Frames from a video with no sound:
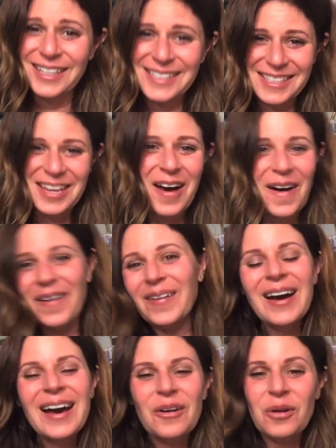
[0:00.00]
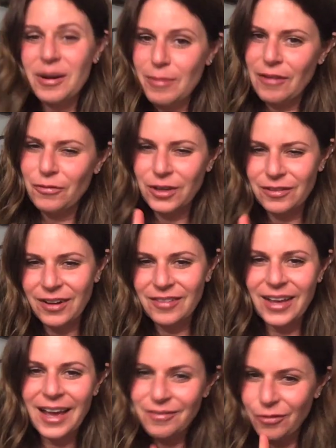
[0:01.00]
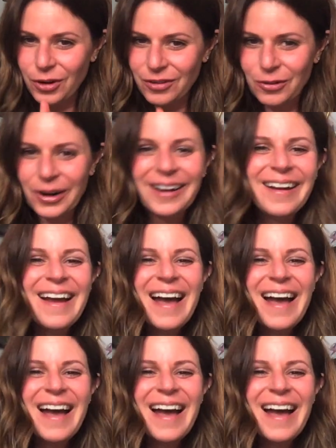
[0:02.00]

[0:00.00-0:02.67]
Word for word: so, or I'm not 45 yet, 44.